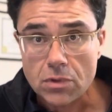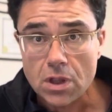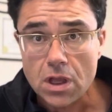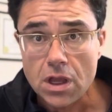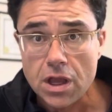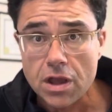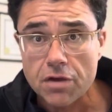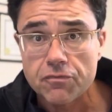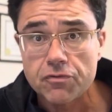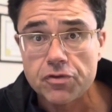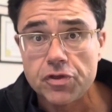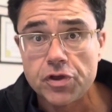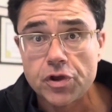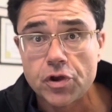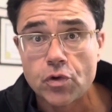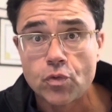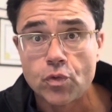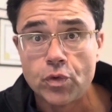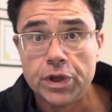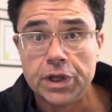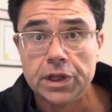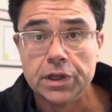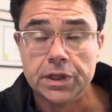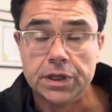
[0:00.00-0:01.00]
if they're
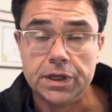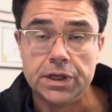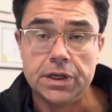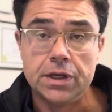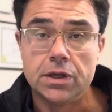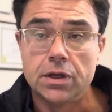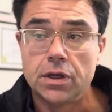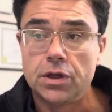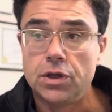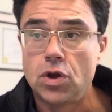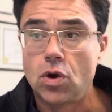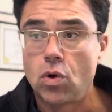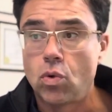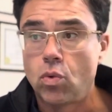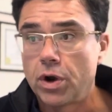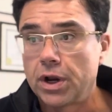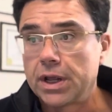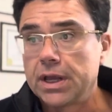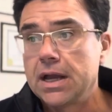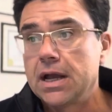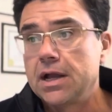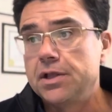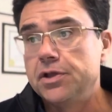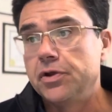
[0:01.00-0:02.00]
really, you know,
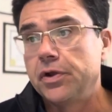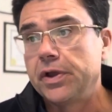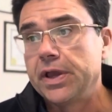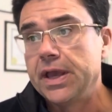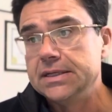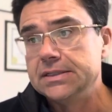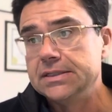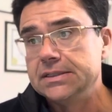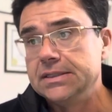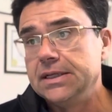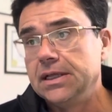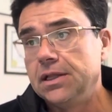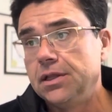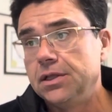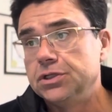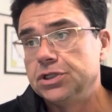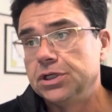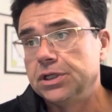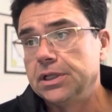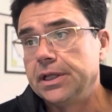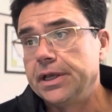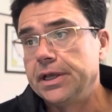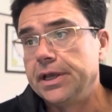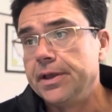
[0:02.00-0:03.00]
working on your case
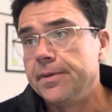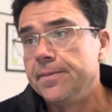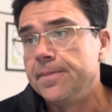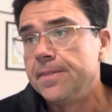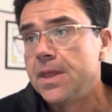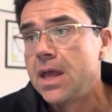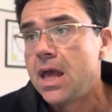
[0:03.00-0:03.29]
diligently.